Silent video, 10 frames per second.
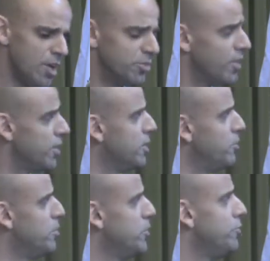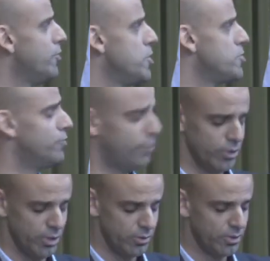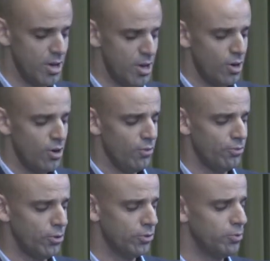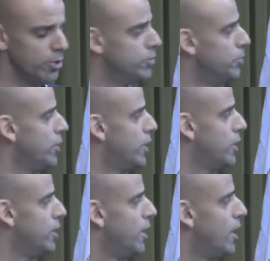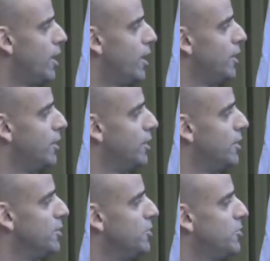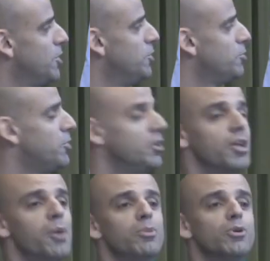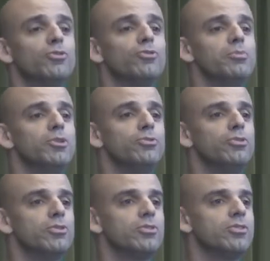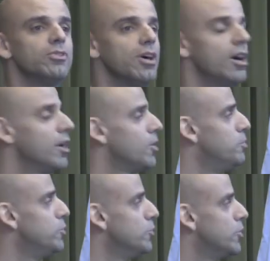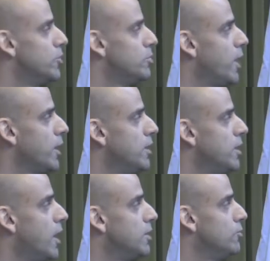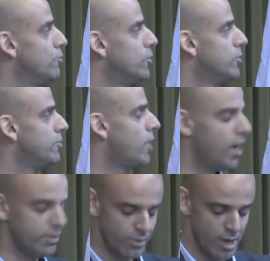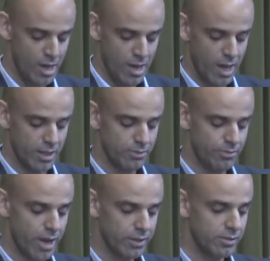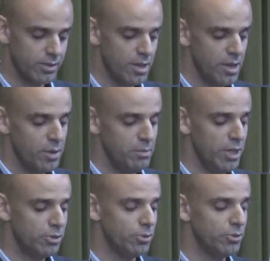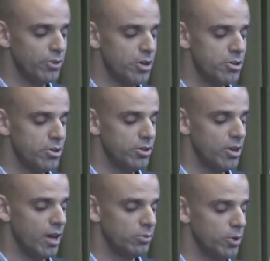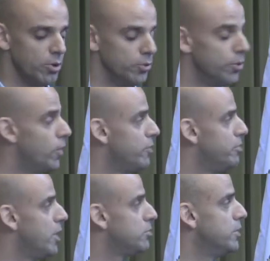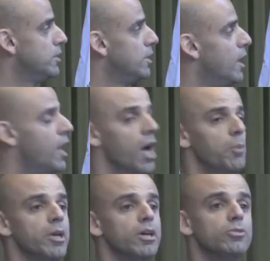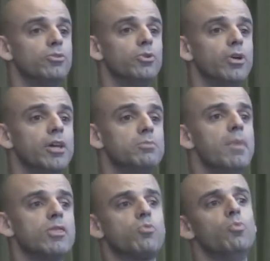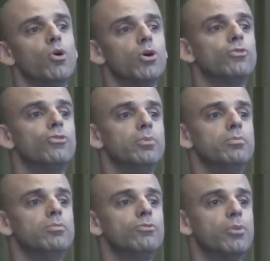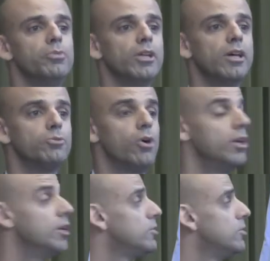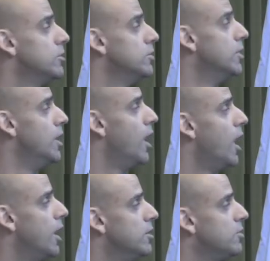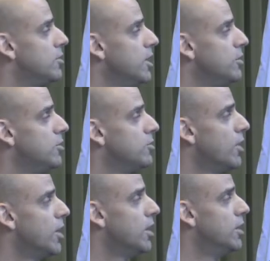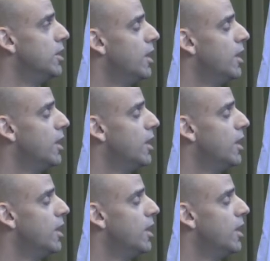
starting with the motivation for this, of course, you all know these interesting numbers from these first computers back in 1945. And in fact, miniaturization, as we all know, has been helping us to create much more from the electronics. So these days, these are